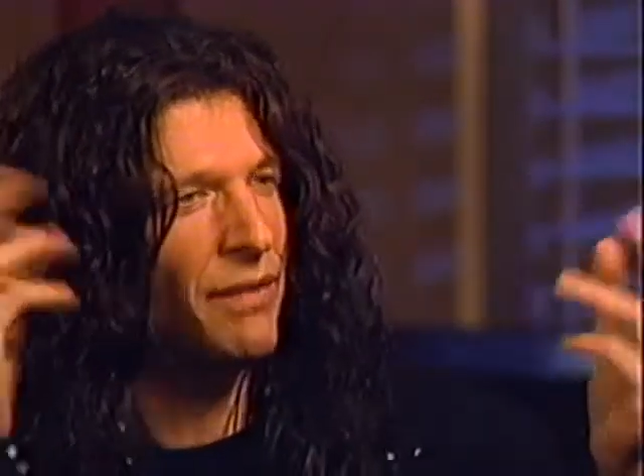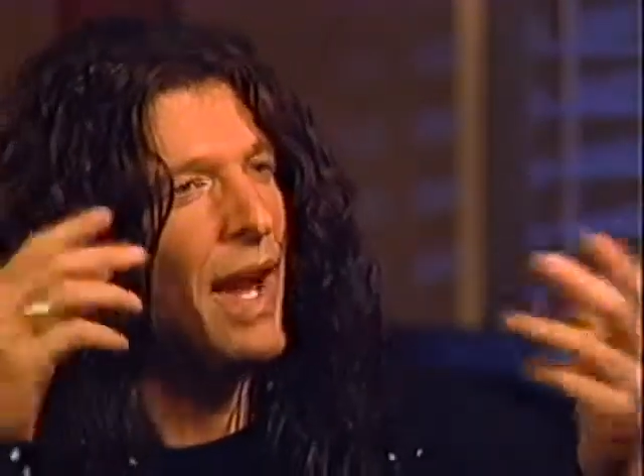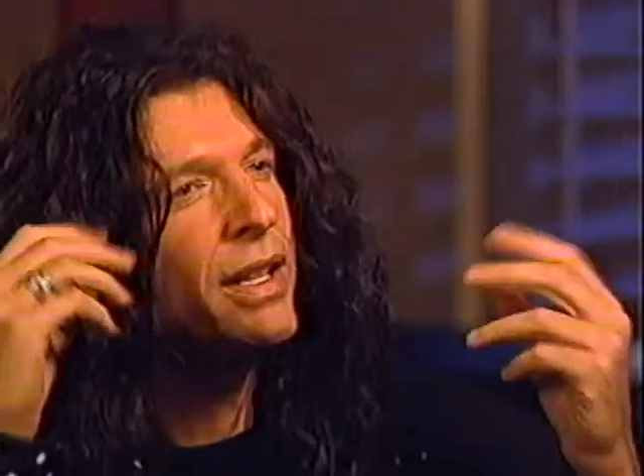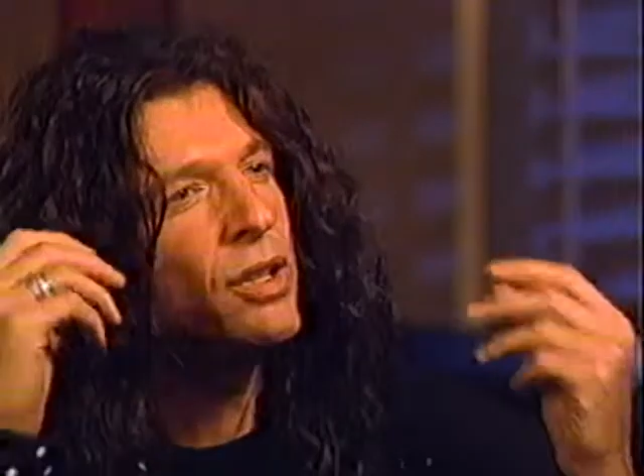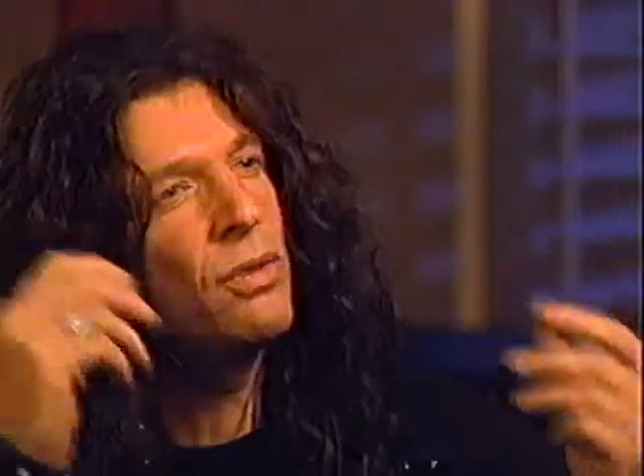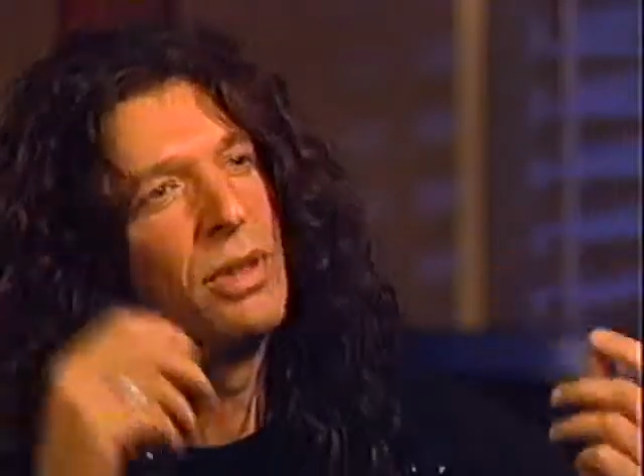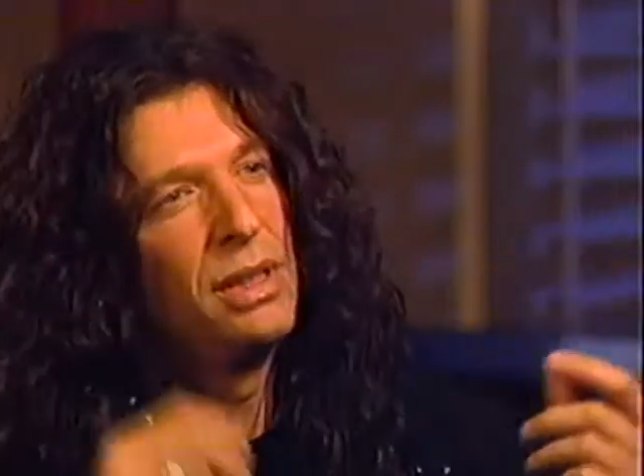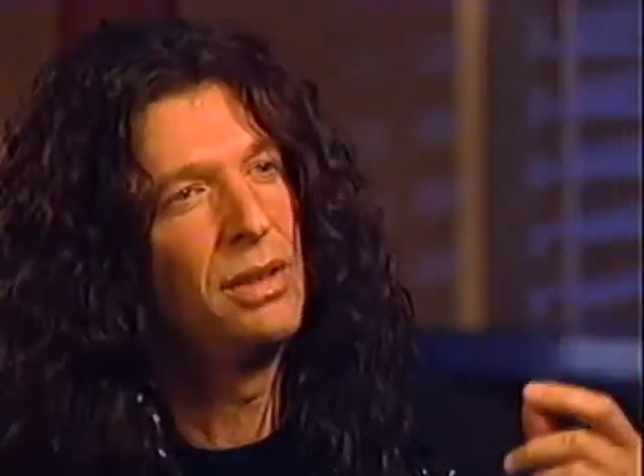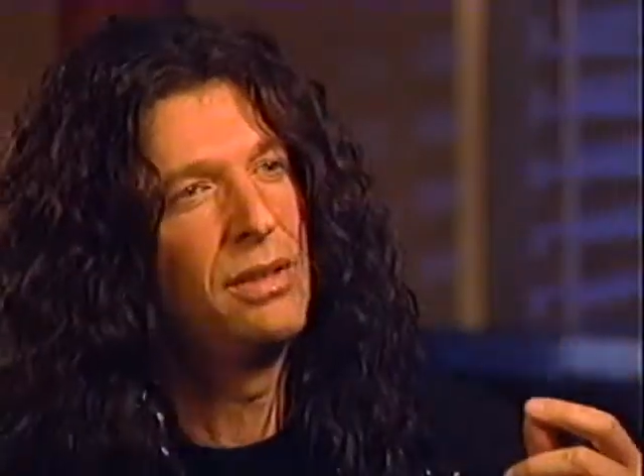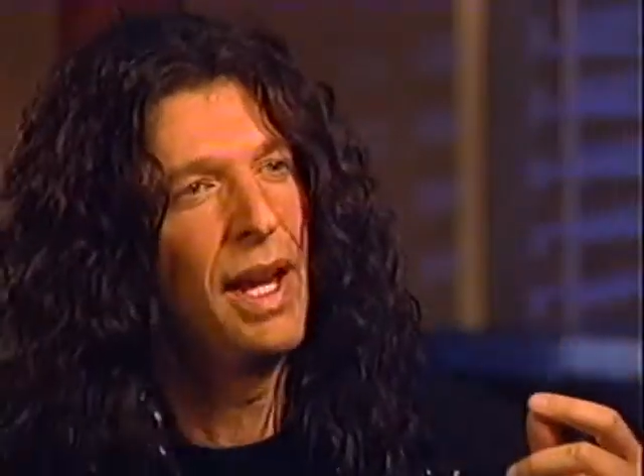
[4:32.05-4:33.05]
if I could truly
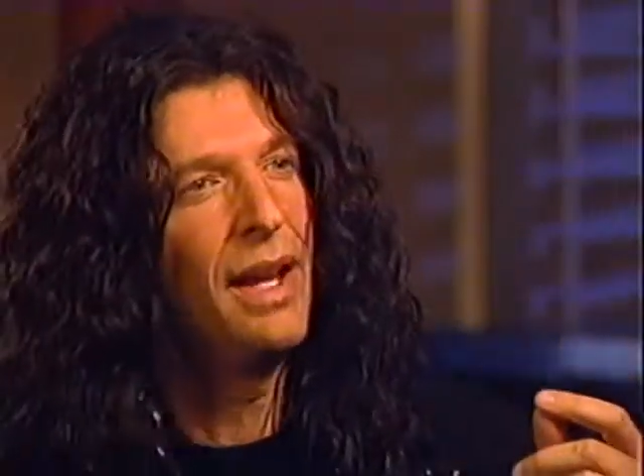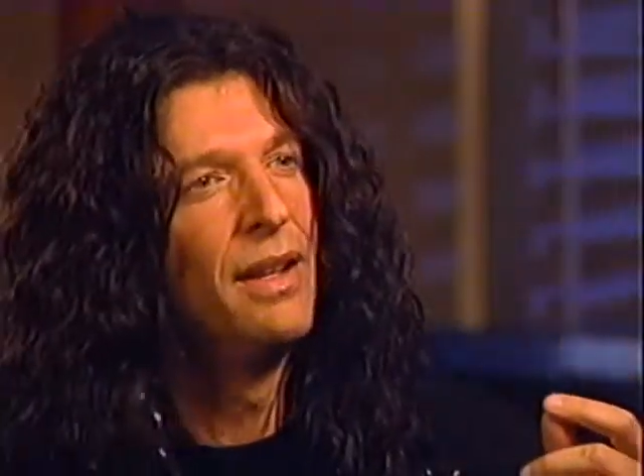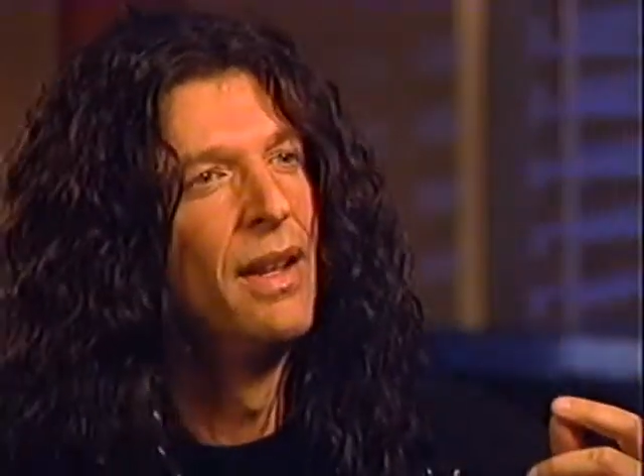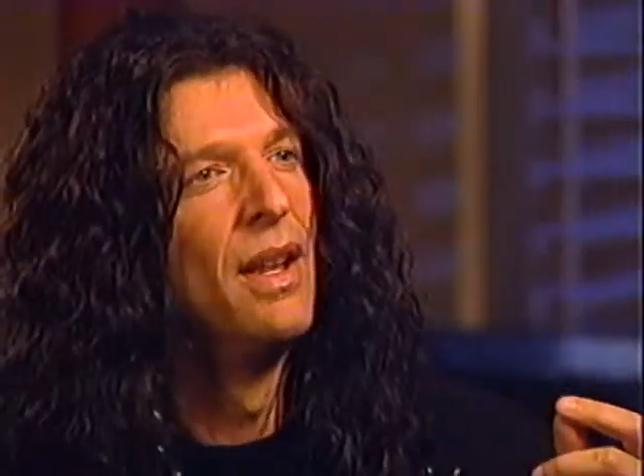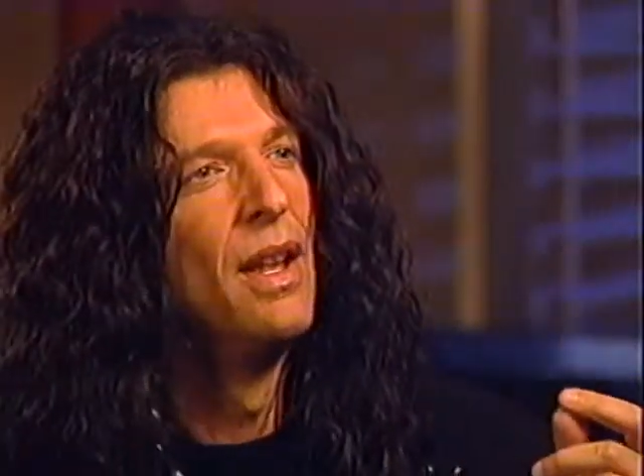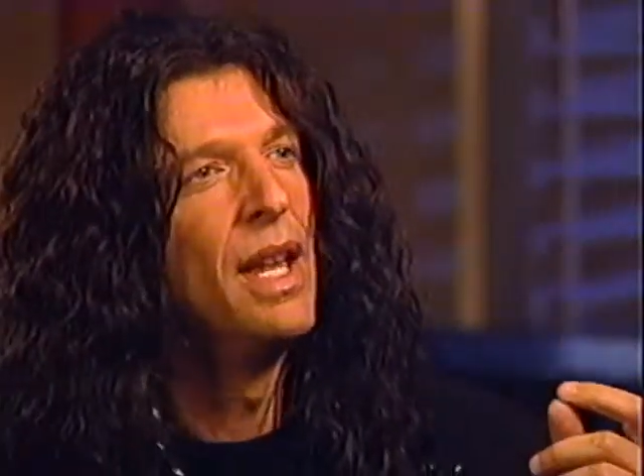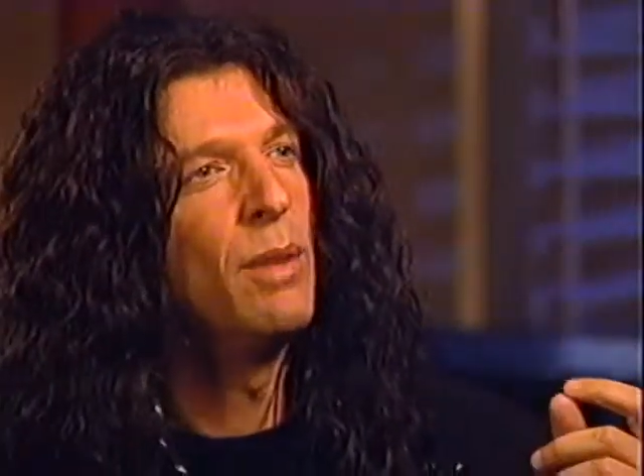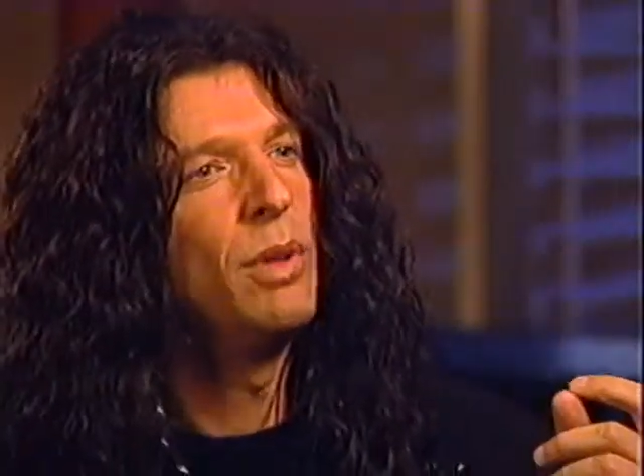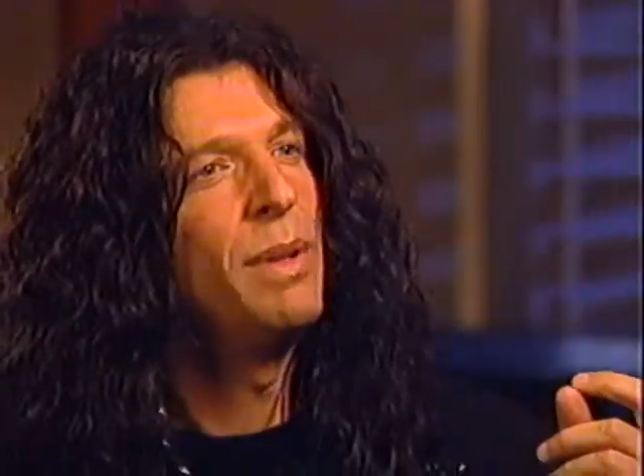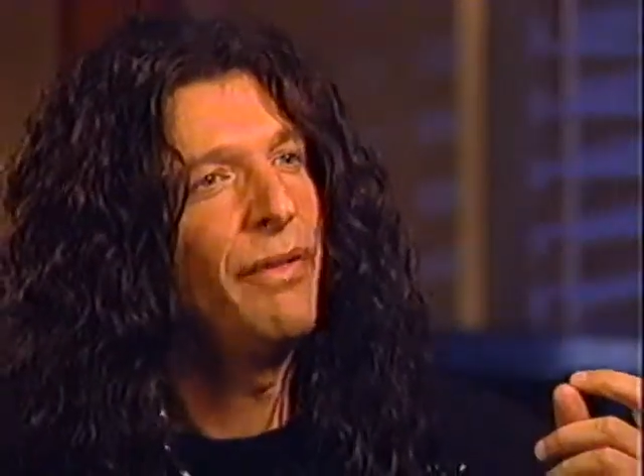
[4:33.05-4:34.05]
do that,
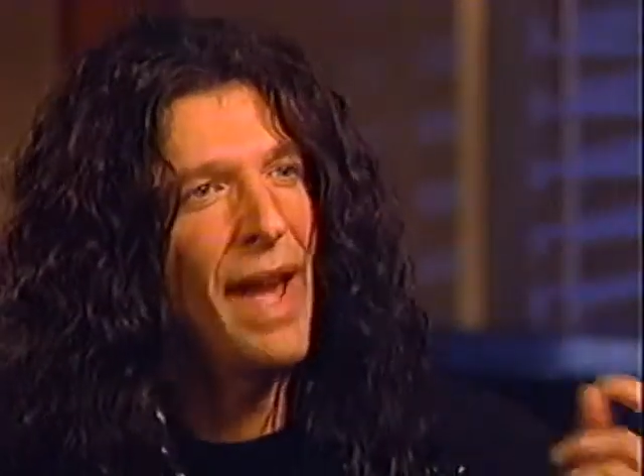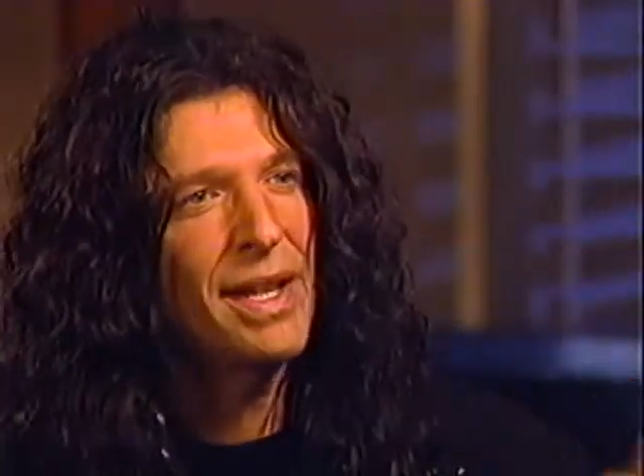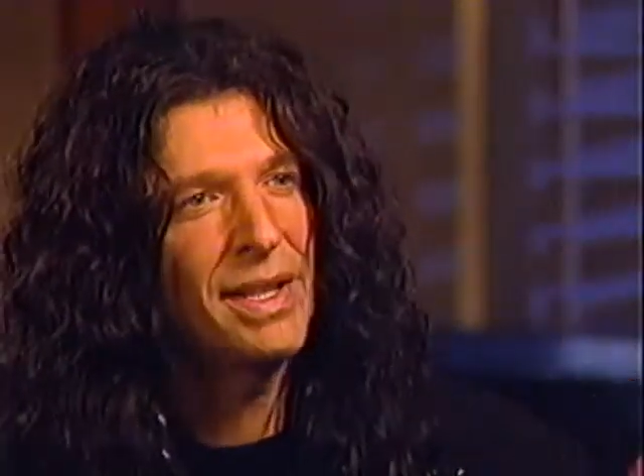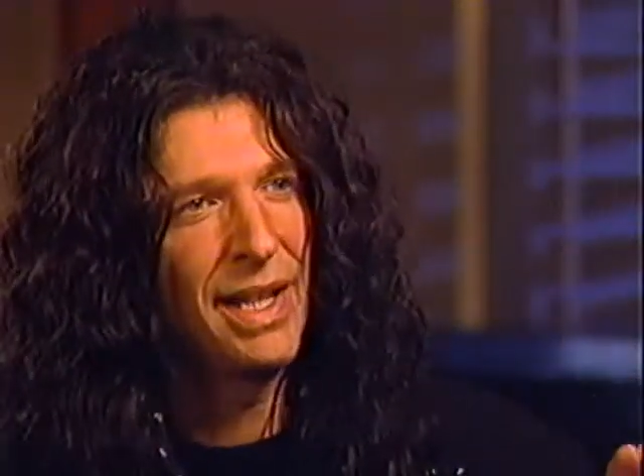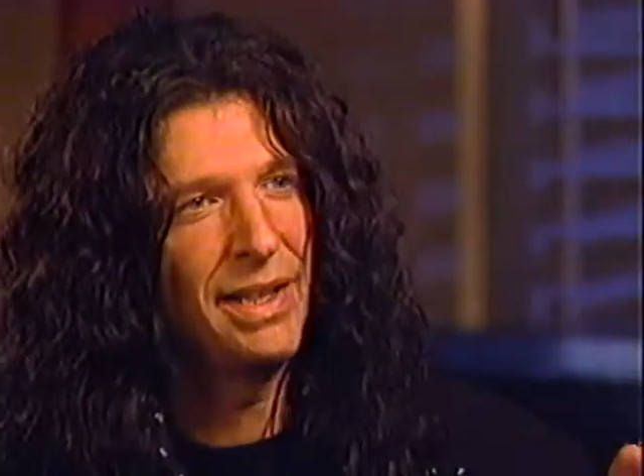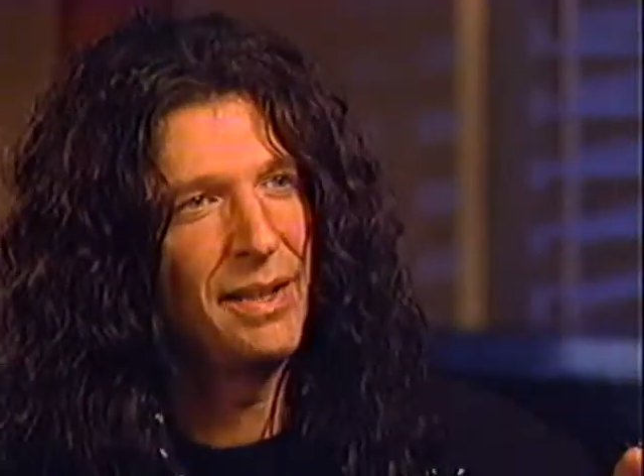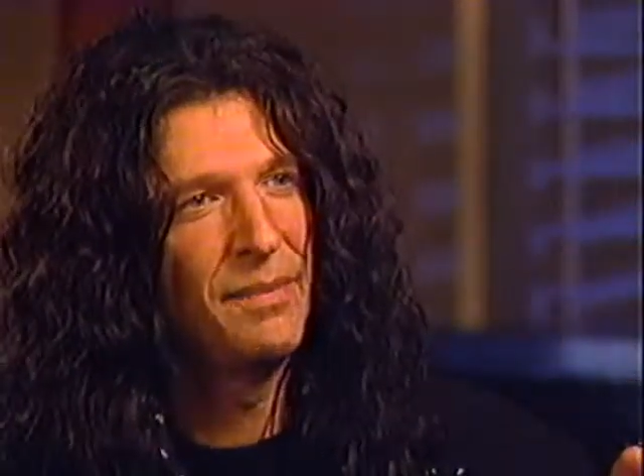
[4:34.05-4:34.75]
it would be fascinating.